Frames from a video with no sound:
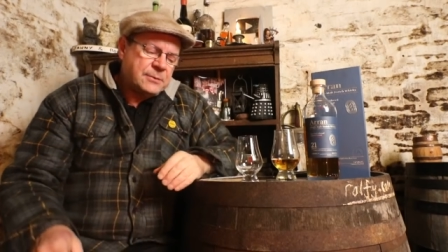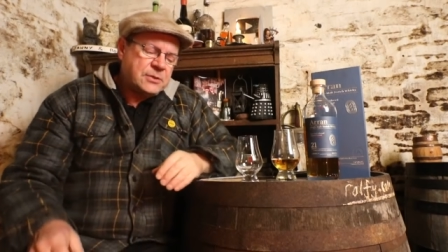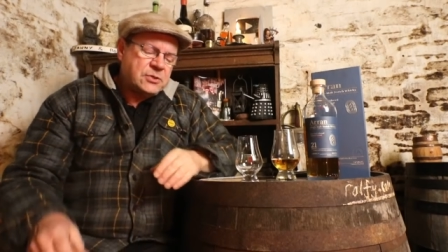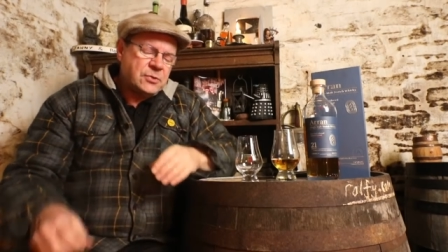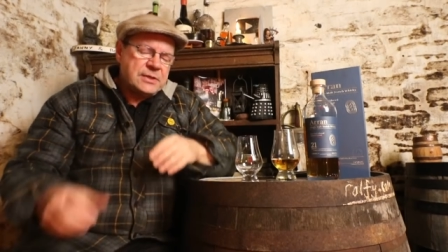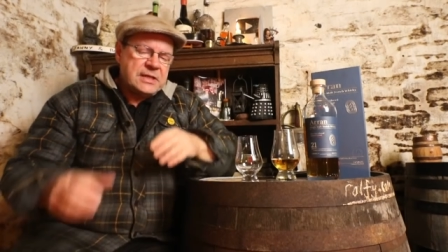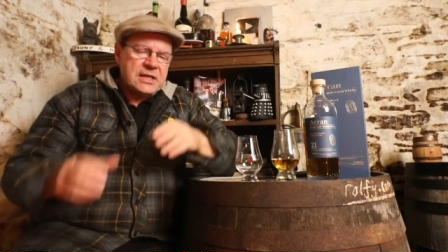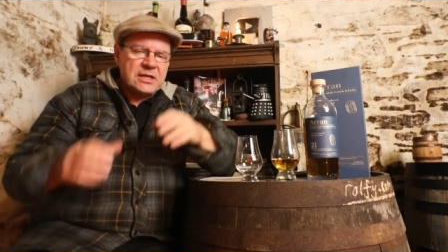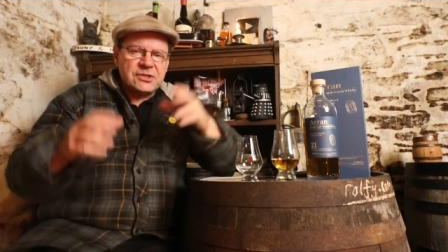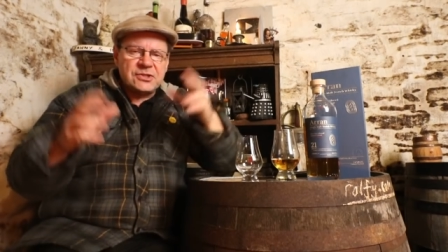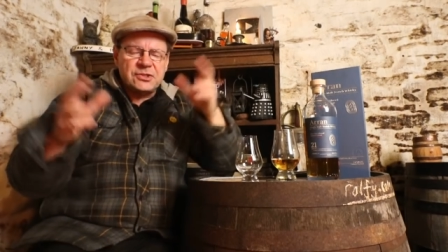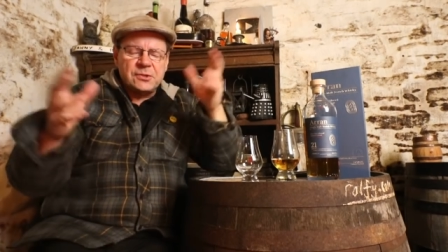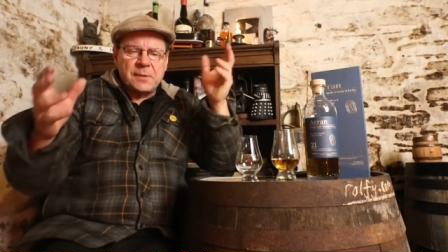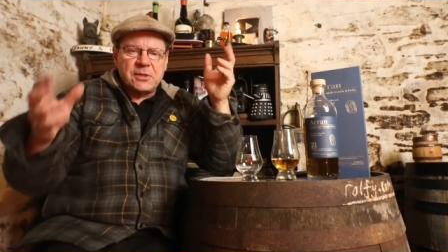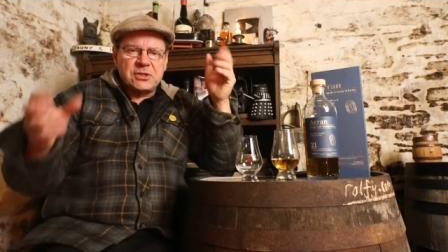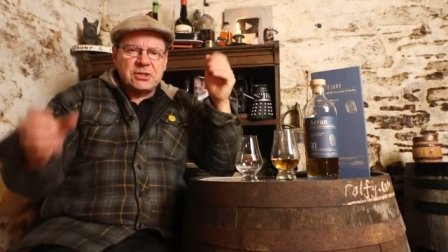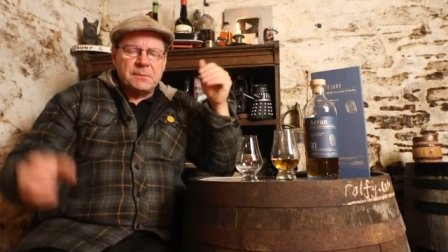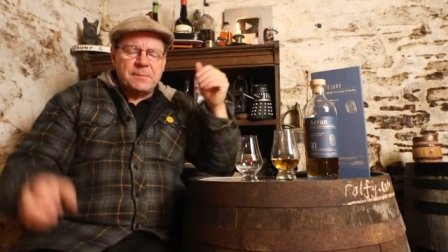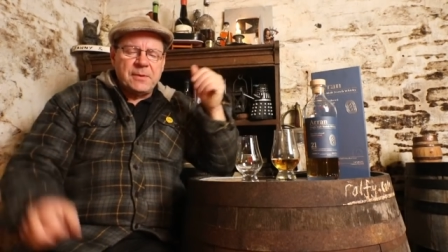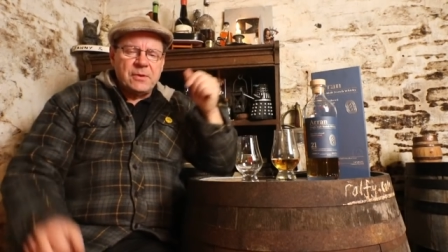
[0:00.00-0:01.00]
We don't hear so
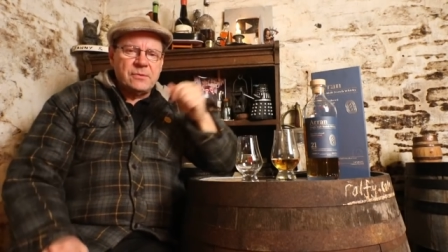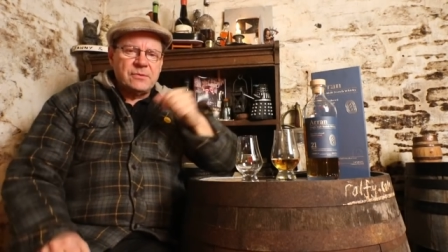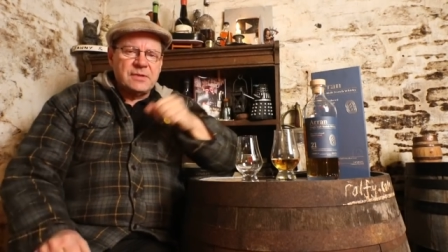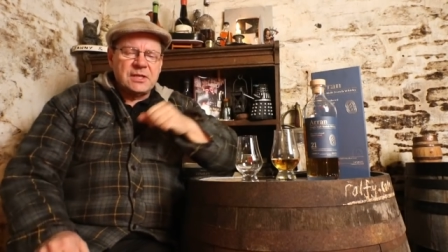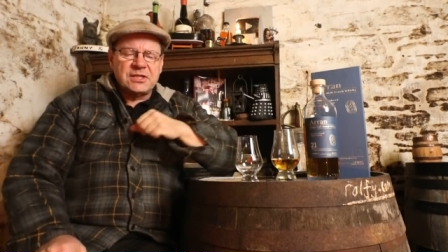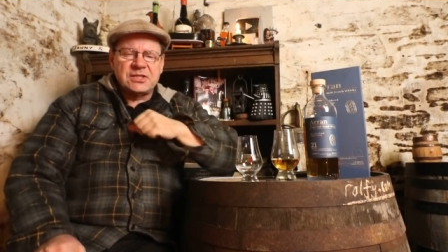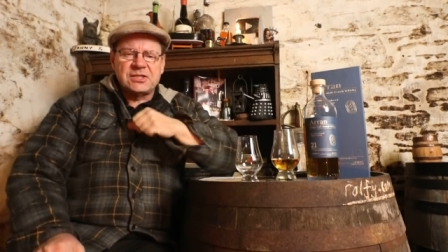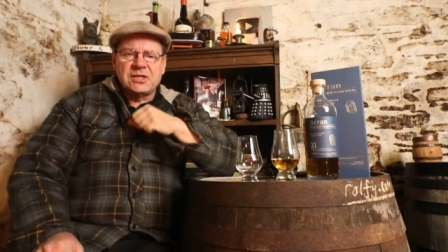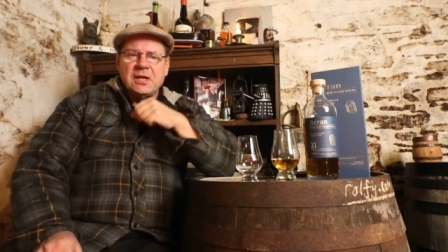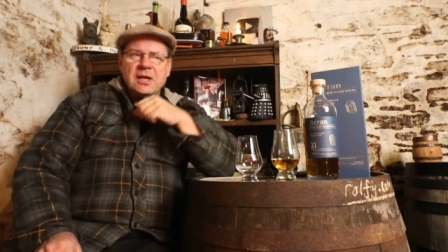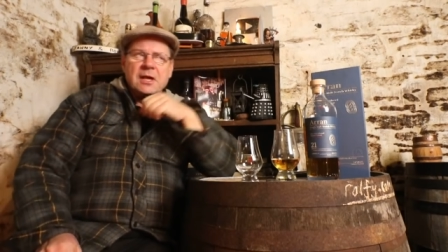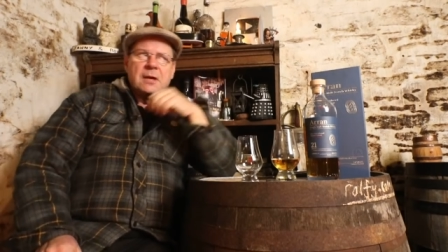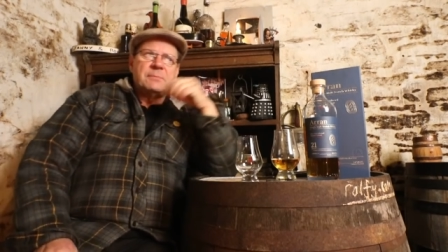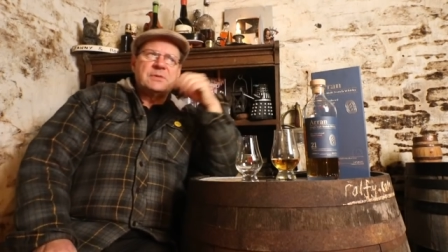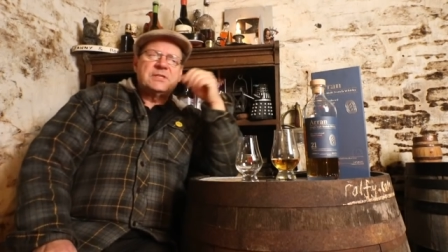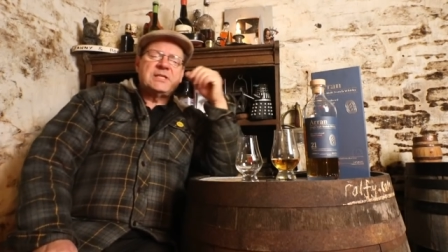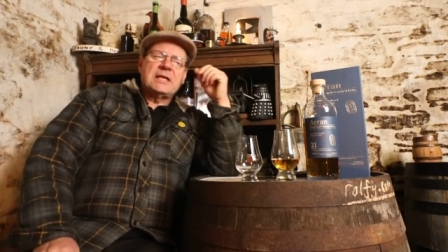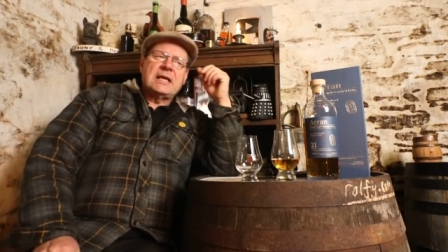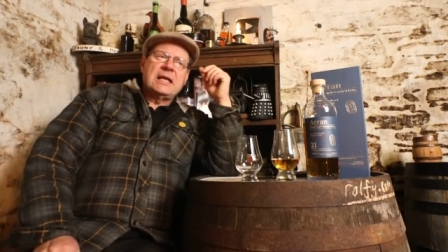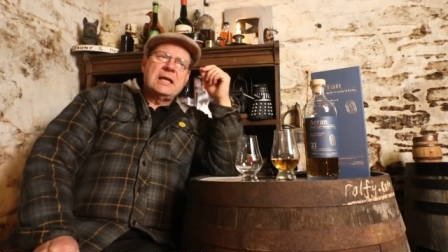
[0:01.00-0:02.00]
much about this,
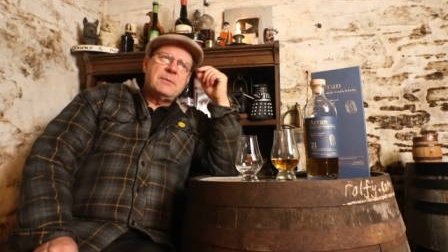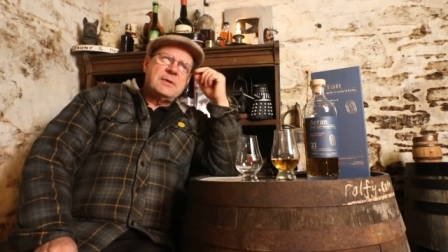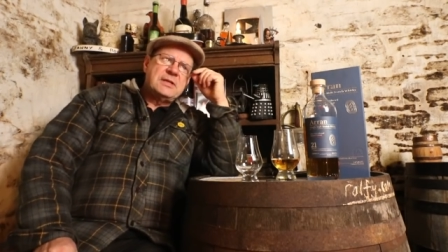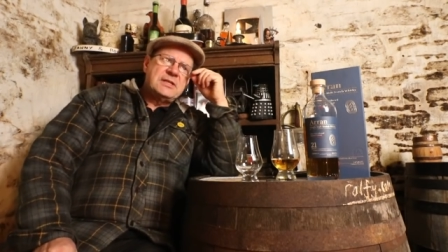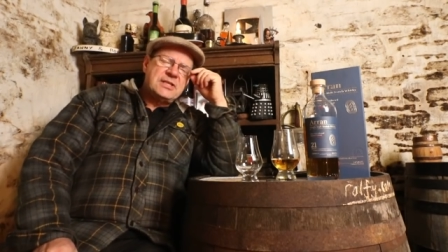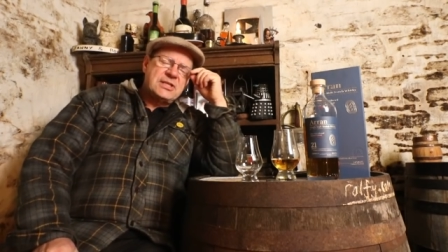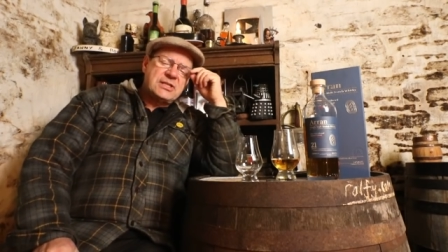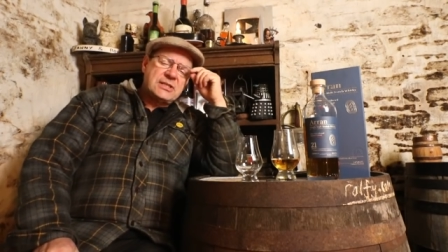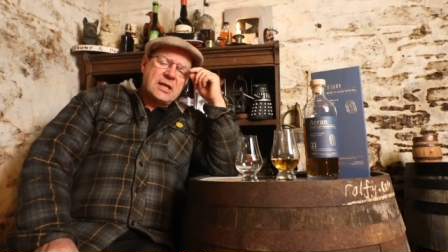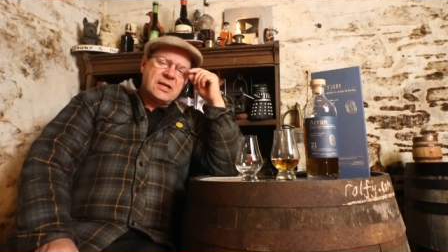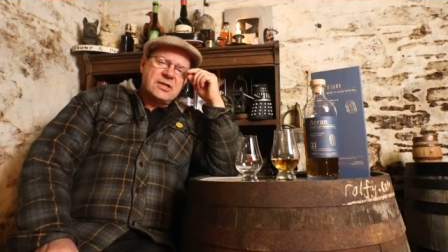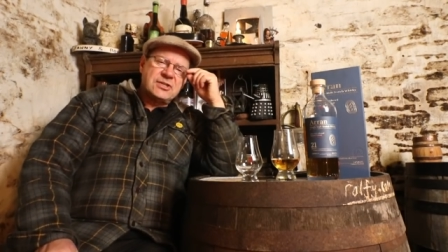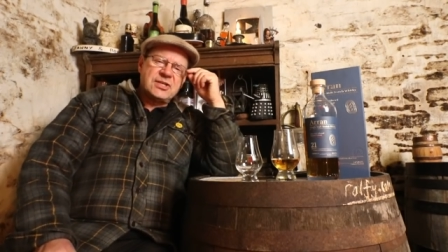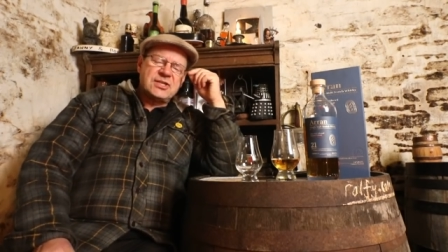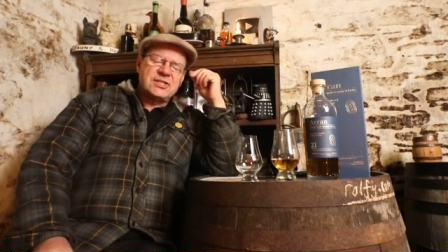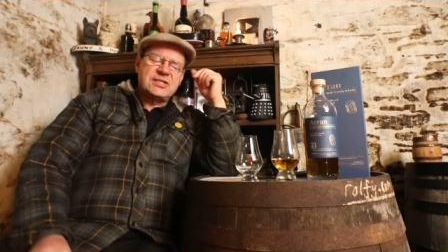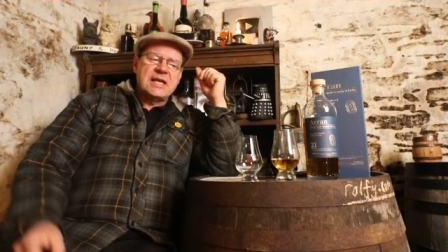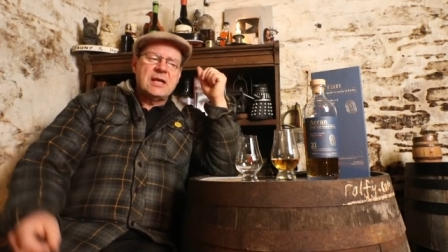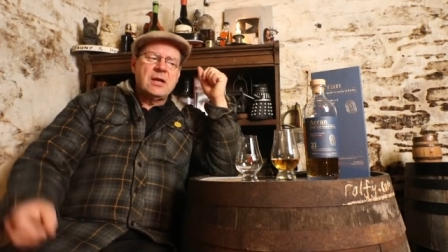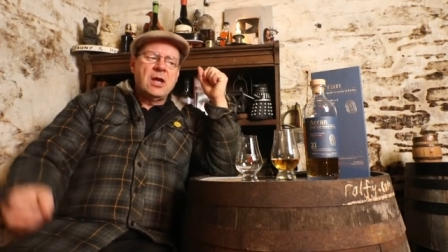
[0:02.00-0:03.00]
particularly when distillers
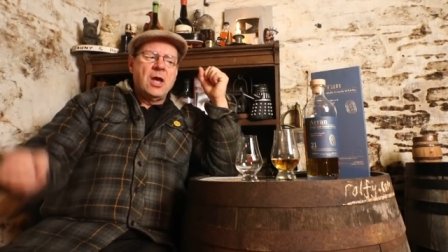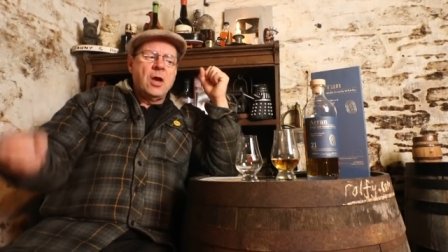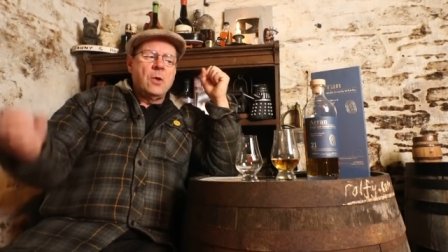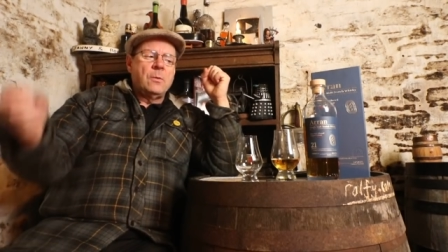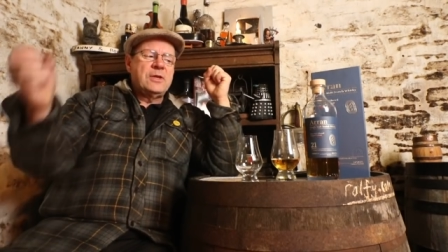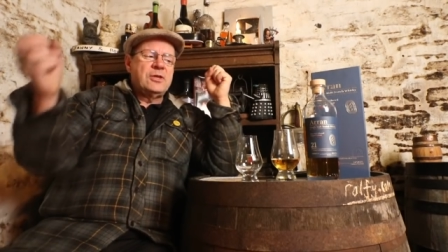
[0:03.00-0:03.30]
are saying,